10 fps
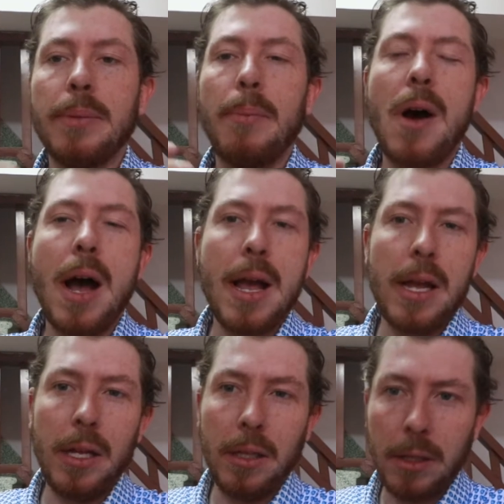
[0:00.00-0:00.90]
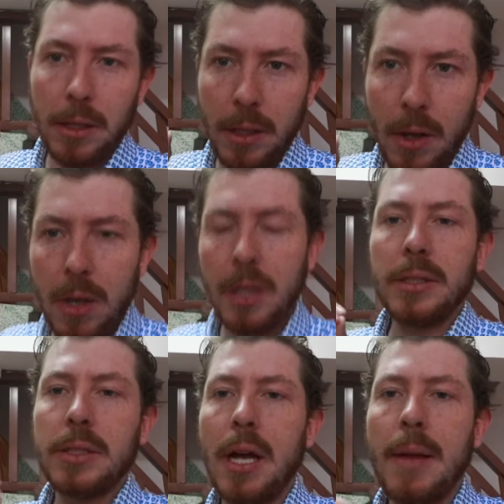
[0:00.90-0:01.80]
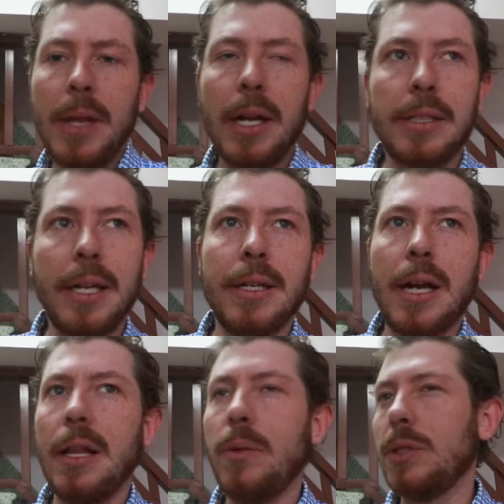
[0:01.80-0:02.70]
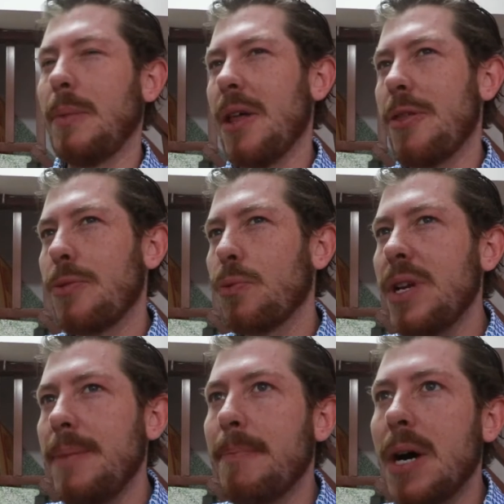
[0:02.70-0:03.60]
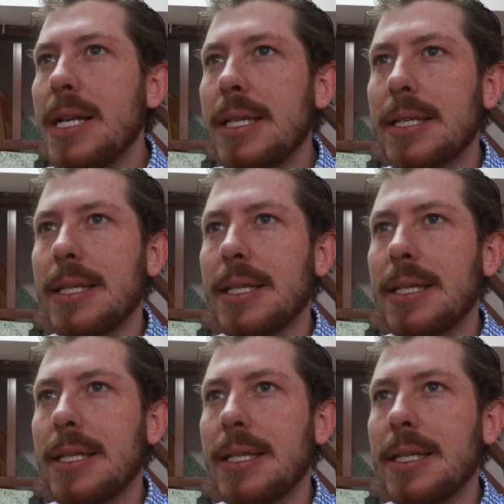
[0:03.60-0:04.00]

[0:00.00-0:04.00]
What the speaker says: My longest time that I stayed in Thailand was about 3 months,